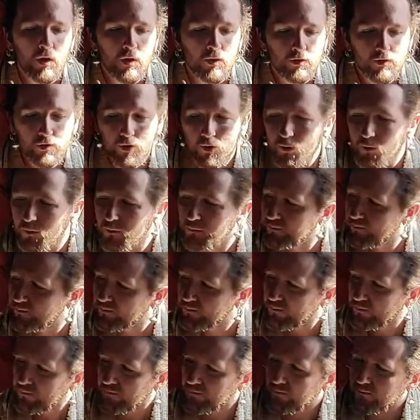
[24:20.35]
So
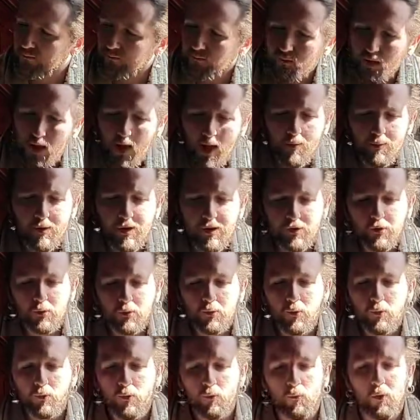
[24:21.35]
I'm going to
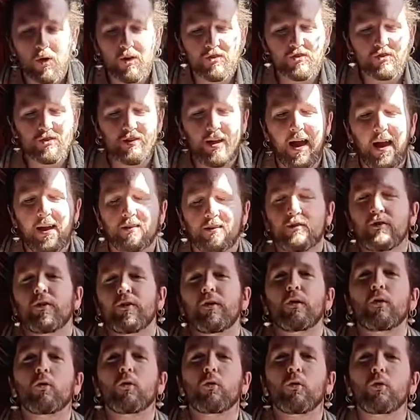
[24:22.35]
do one chant to
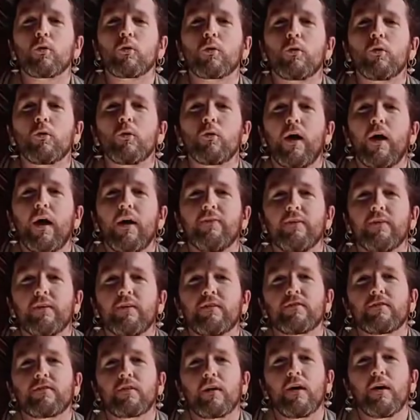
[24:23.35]
the Guru, and
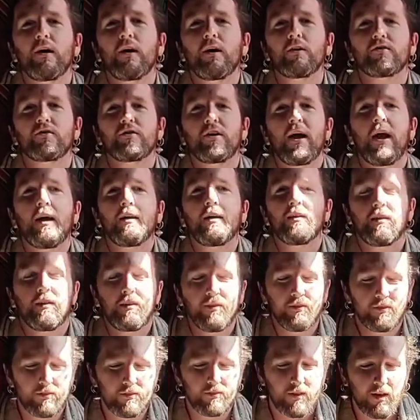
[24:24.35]
this chant
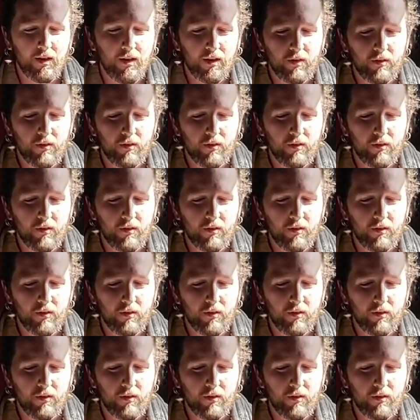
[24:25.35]
is